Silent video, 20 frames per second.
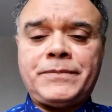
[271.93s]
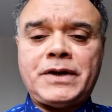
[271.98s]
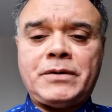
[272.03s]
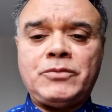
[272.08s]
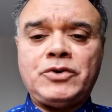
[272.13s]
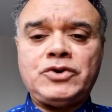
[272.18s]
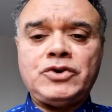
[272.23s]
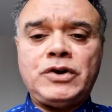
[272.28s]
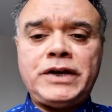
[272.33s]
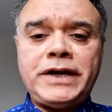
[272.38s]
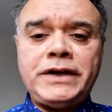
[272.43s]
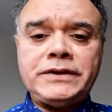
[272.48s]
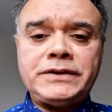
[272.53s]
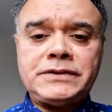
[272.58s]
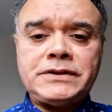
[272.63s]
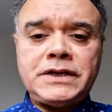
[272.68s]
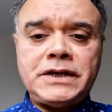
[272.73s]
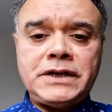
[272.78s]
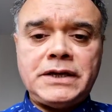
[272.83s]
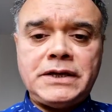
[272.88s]

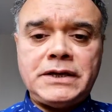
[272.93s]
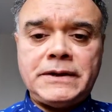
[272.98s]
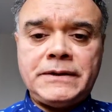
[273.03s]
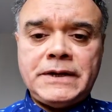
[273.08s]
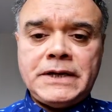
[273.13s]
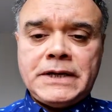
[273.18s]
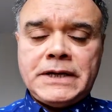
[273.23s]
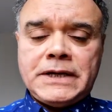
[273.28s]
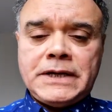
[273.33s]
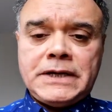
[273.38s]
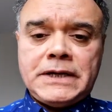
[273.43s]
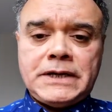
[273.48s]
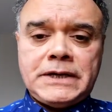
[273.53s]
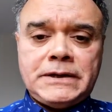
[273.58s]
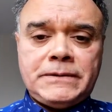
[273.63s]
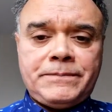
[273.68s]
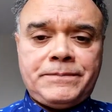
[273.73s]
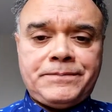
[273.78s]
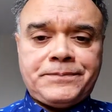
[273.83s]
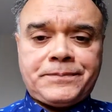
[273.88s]
modulates the
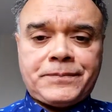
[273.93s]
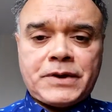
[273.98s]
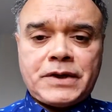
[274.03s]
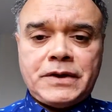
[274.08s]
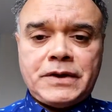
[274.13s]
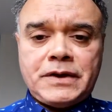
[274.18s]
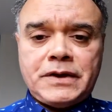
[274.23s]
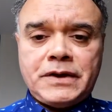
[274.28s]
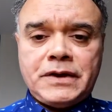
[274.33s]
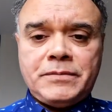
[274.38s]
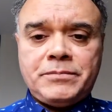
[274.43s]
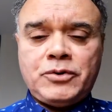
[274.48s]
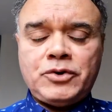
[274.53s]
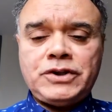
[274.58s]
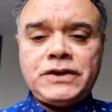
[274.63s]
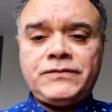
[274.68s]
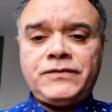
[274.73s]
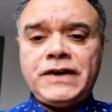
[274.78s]
body